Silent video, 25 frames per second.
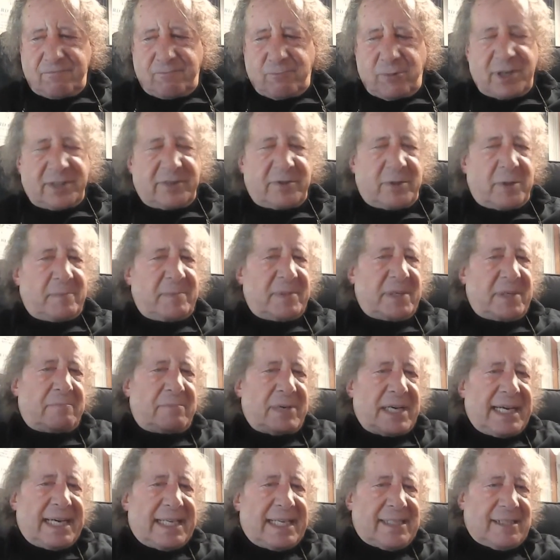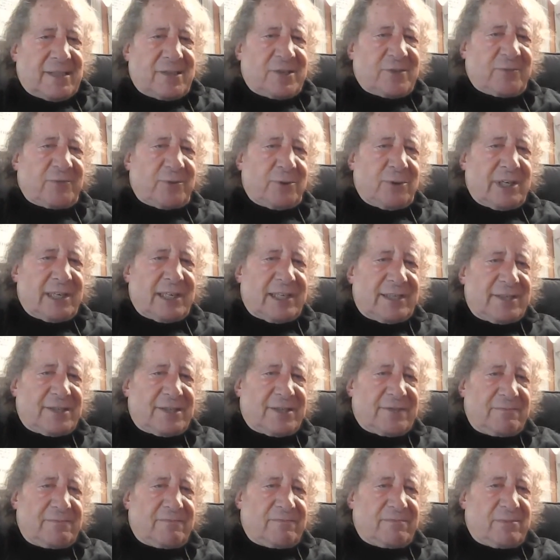One of the big battles for
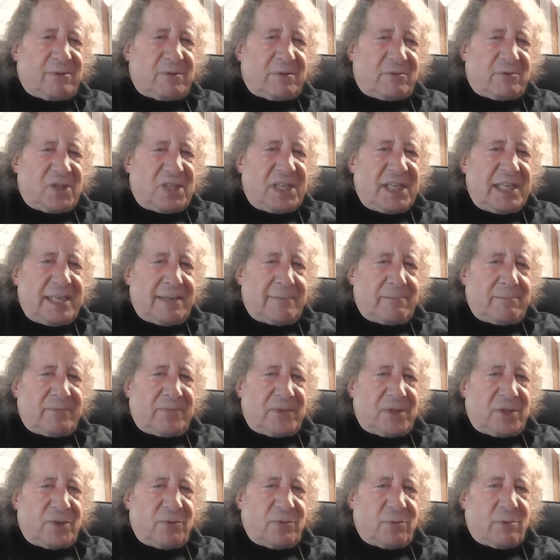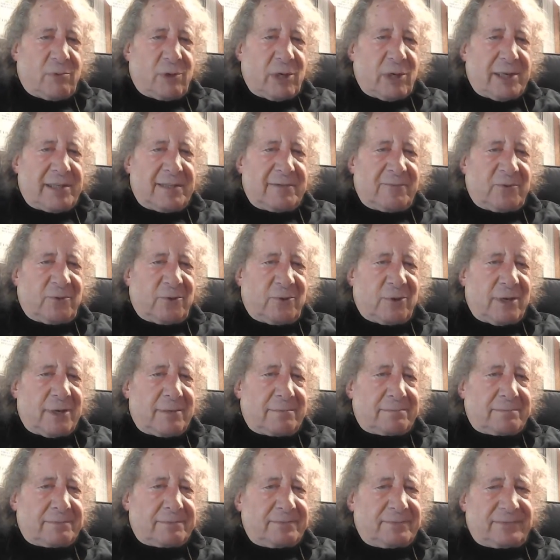us, the team who were working for
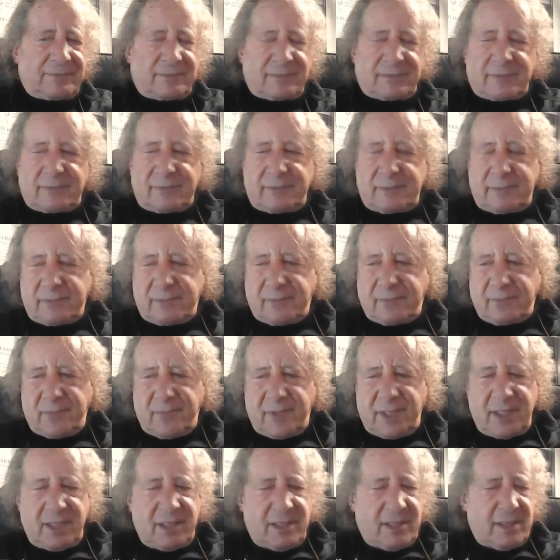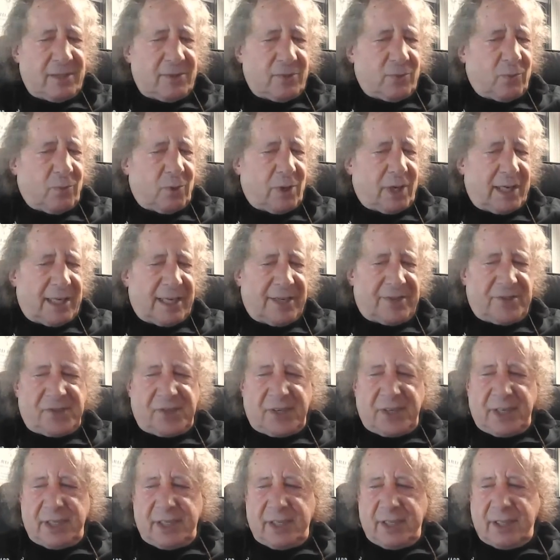him,
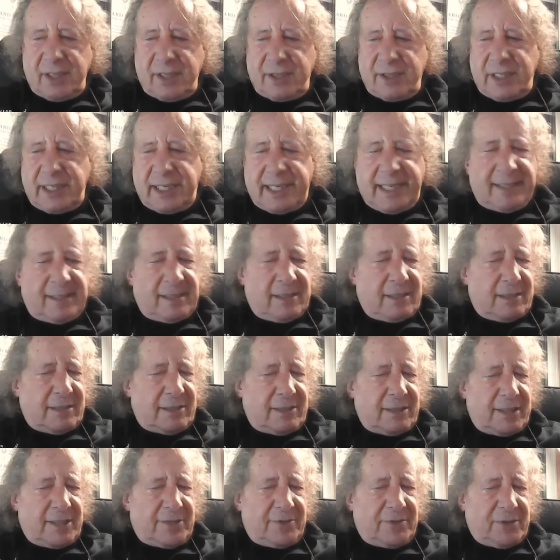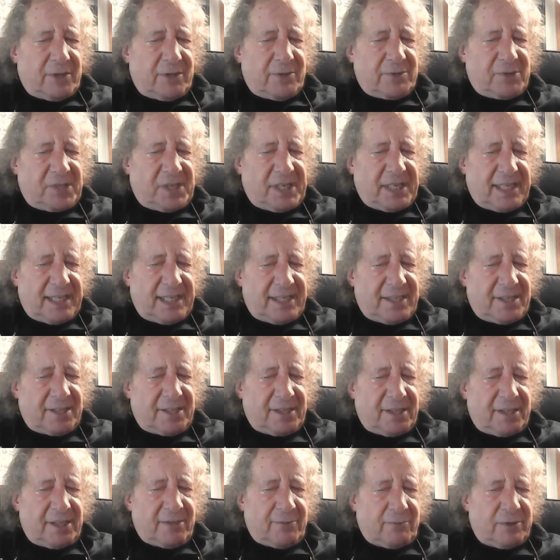was that in those
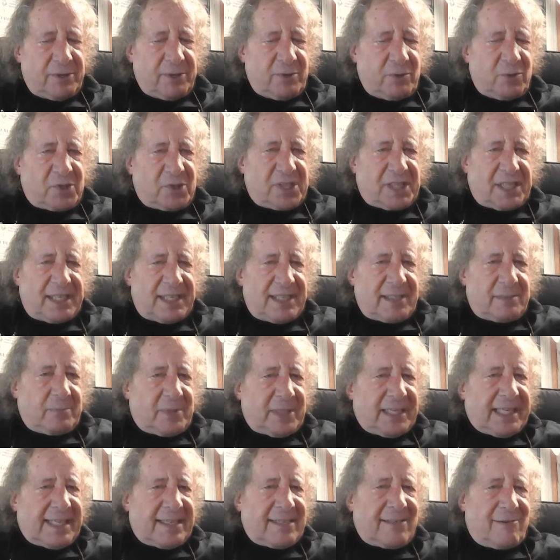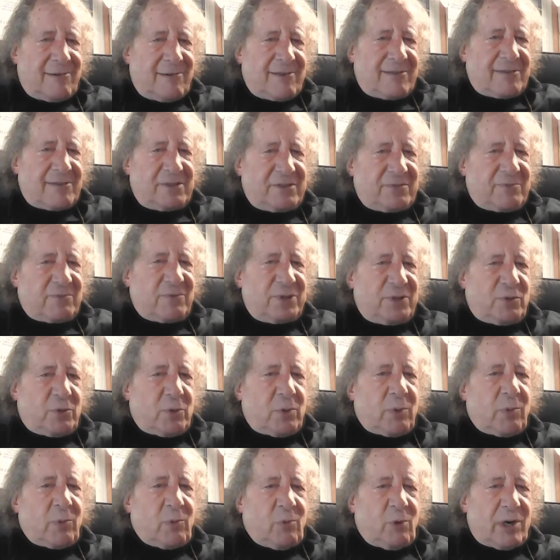days, when you signed a black artist, when you
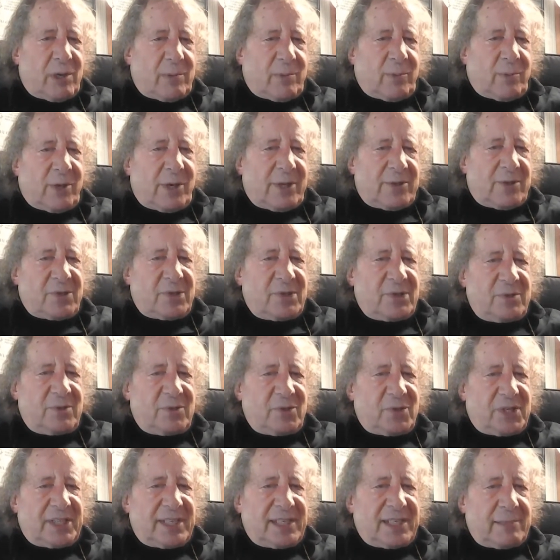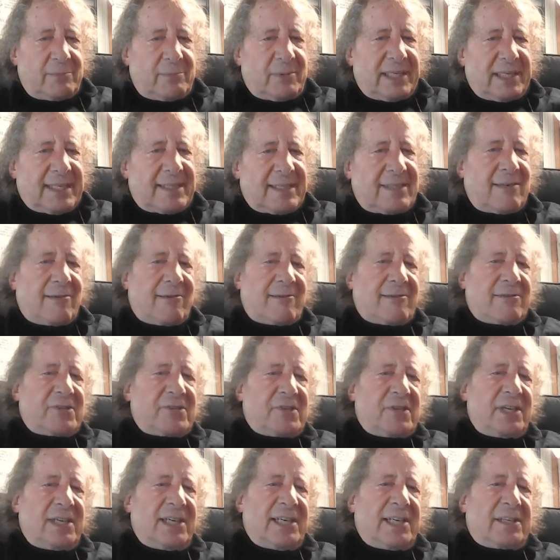were Warner Brothers and you signed a black
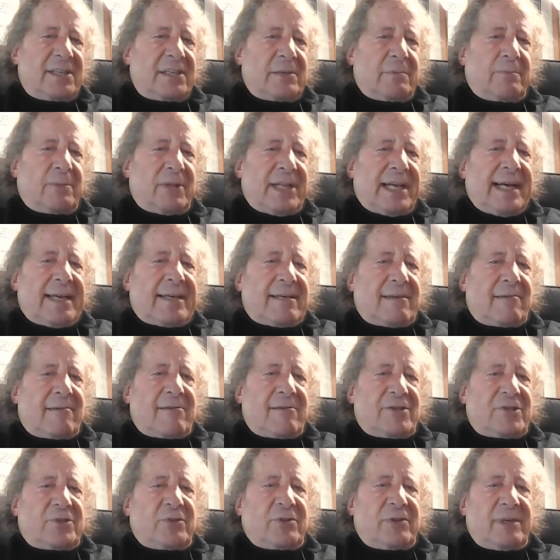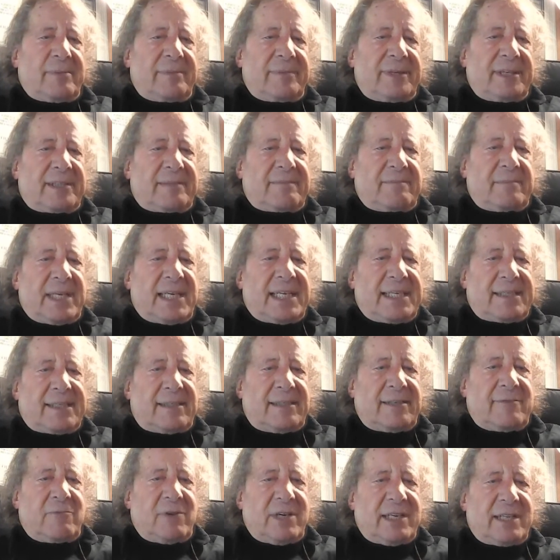artist, the black artist
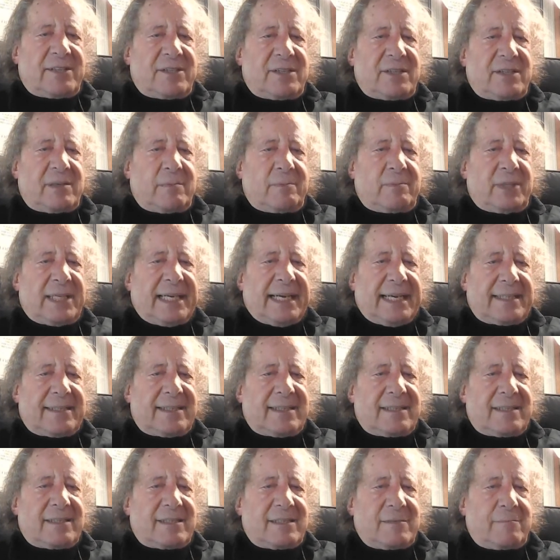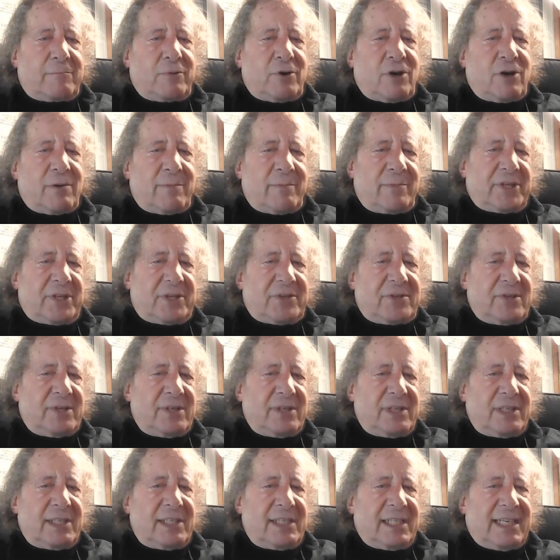automatically went to the black department
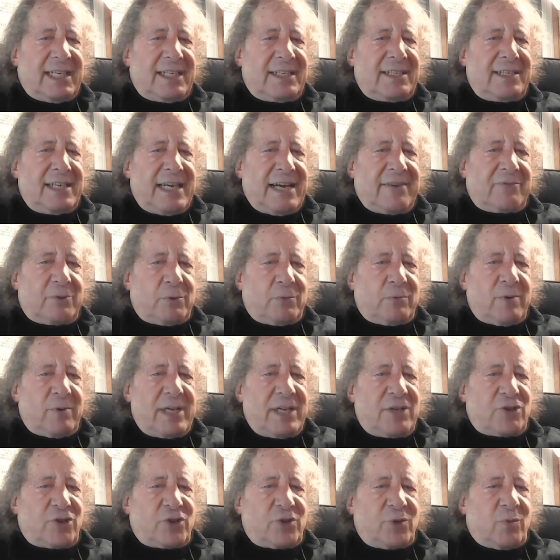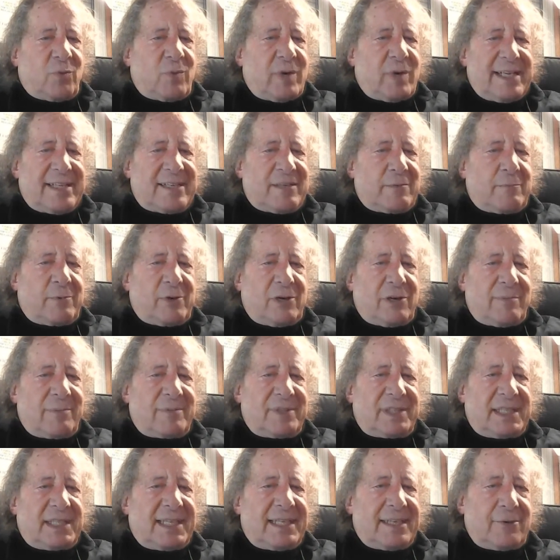and never reached the white
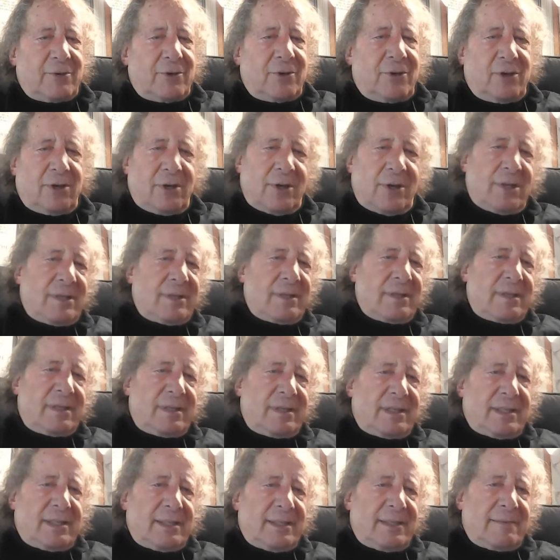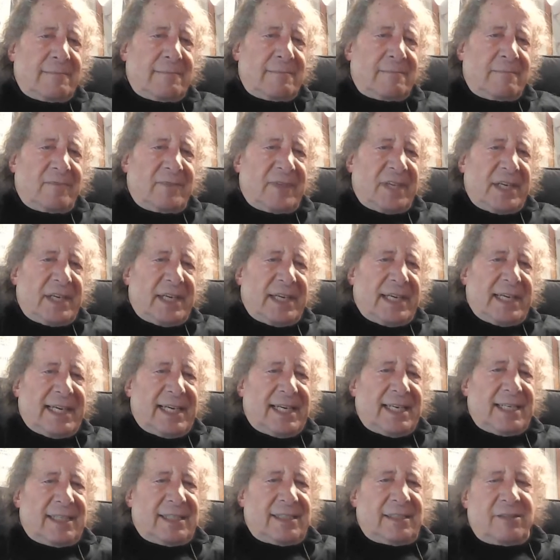department at all.
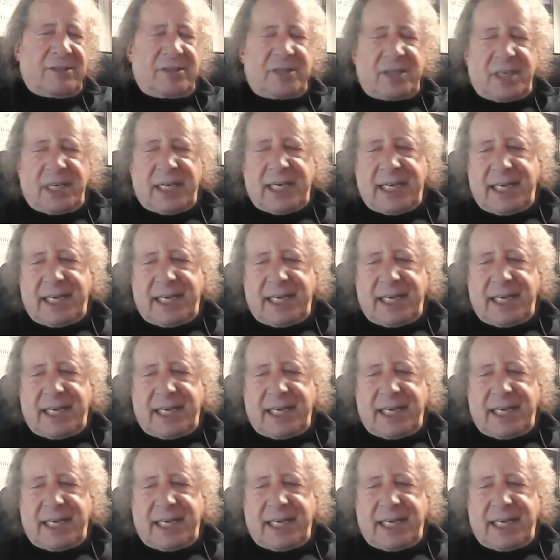And